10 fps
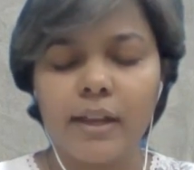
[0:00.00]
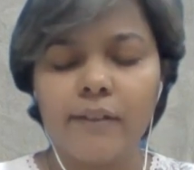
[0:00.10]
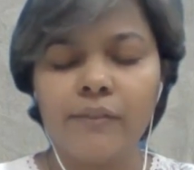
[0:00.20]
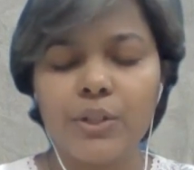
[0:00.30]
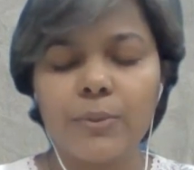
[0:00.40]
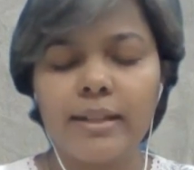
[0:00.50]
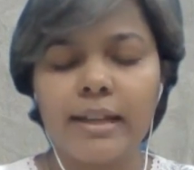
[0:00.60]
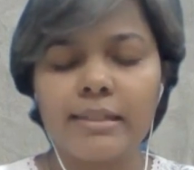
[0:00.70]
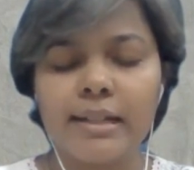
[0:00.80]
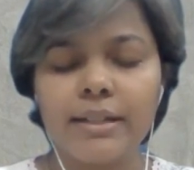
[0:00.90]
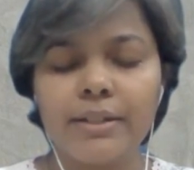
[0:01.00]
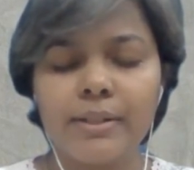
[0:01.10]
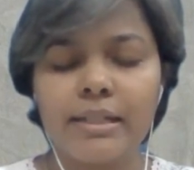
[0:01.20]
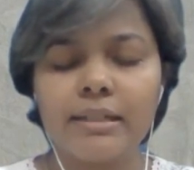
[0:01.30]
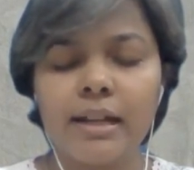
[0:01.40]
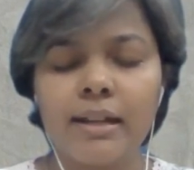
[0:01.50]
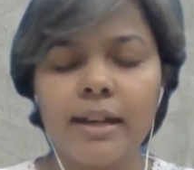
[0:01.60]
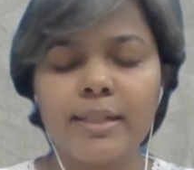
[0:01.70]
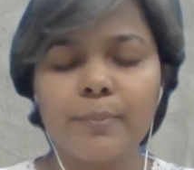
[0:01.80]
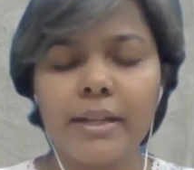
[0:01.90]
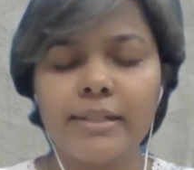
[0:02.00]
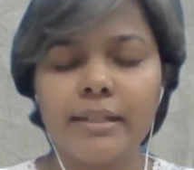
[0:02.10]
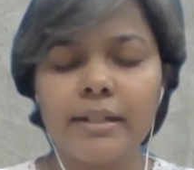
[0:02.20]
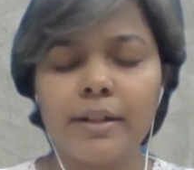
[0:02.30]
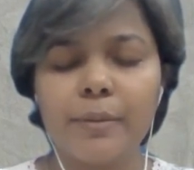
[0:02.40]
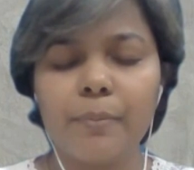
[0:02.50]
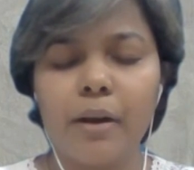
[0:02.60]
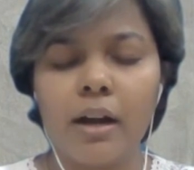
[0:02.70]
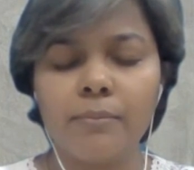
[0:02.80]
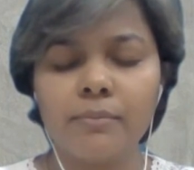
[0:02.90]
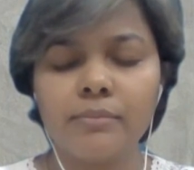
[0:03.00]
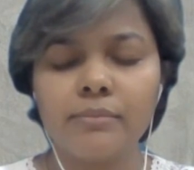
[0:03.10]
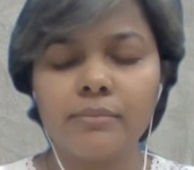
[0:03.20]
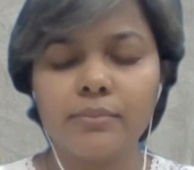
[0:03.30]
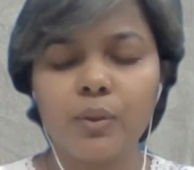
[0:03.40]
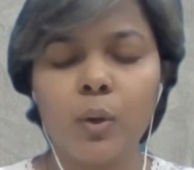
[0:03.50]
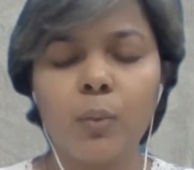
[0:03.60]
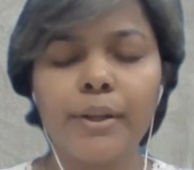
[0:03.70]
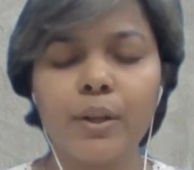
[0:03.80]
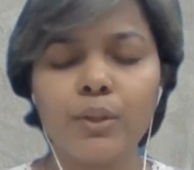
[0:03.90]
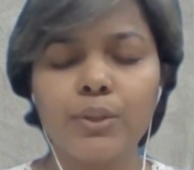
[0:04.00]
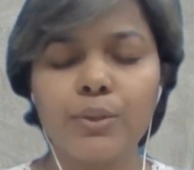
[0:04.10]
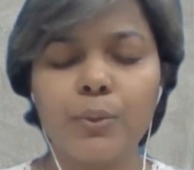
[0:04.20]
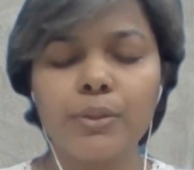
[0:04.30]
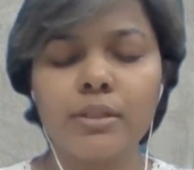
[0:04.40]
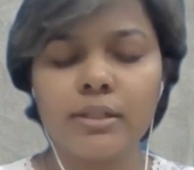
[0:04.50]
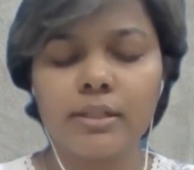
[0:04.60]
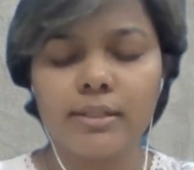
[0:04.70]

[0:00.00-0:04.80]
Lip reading: Visualize that green Tara is placing her palm over your throat